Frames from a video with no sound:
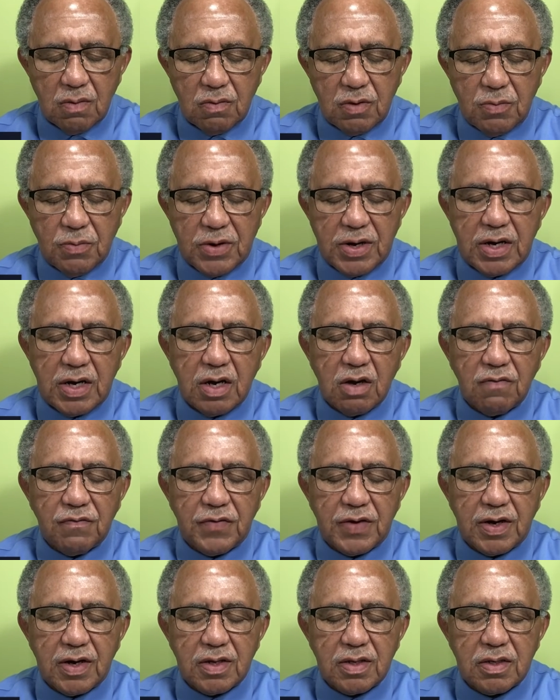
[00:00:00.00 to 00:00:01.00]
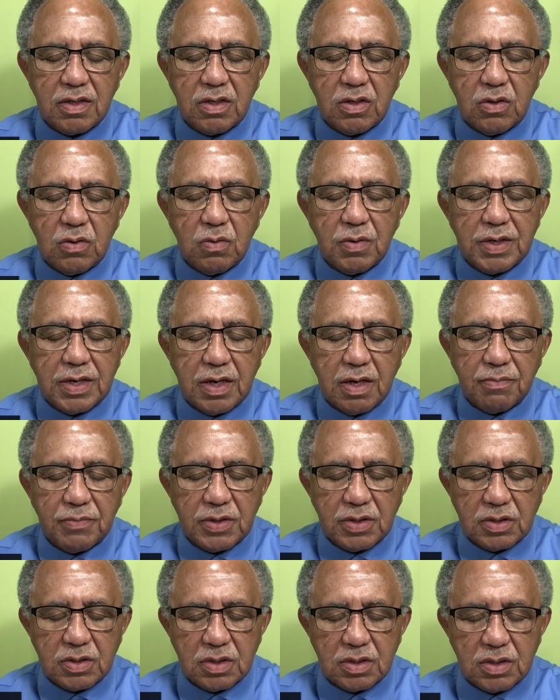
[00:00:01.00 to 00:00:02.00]
We pray now, Father, you would help
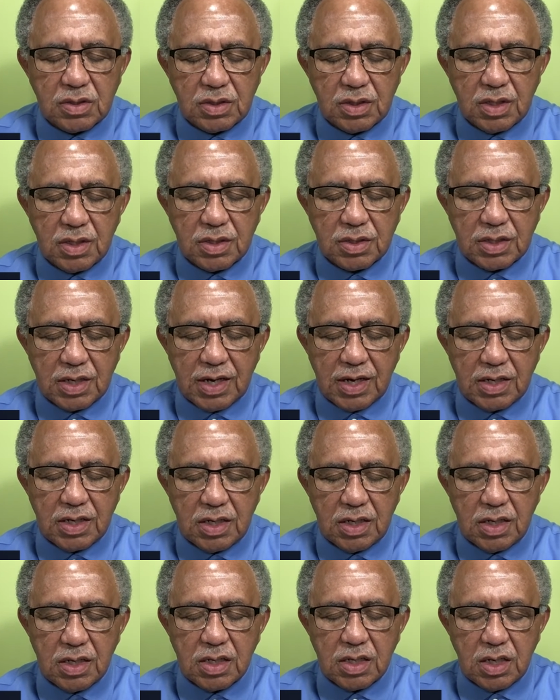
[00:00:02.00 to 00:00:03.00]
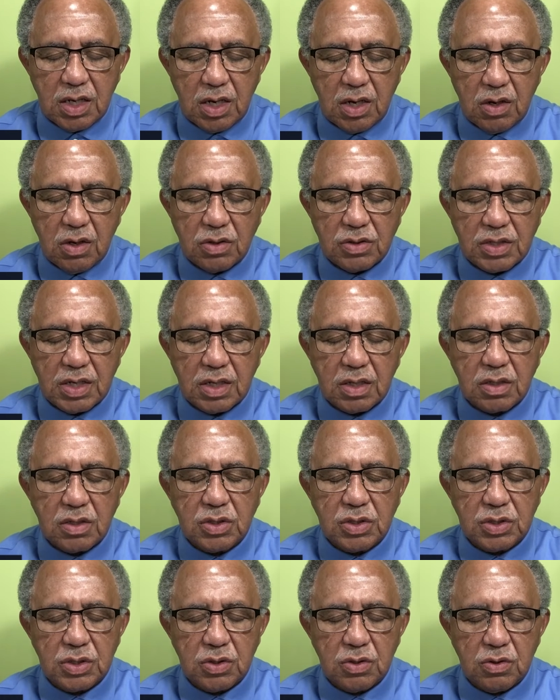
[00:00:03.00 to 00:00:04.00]
us to set aside any cares and
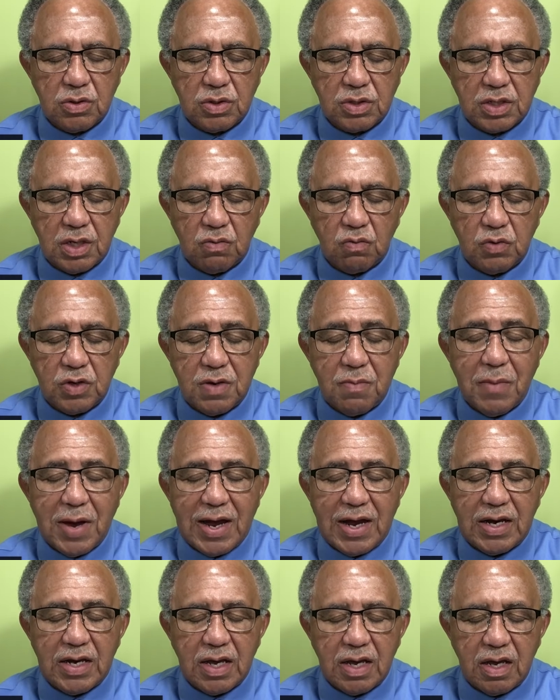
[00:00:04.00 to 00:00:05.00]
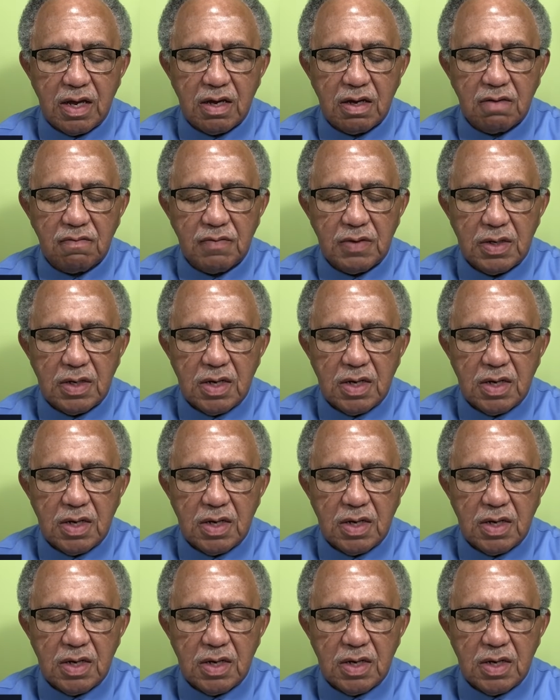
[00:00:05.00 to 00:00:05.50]
concerns that we might have,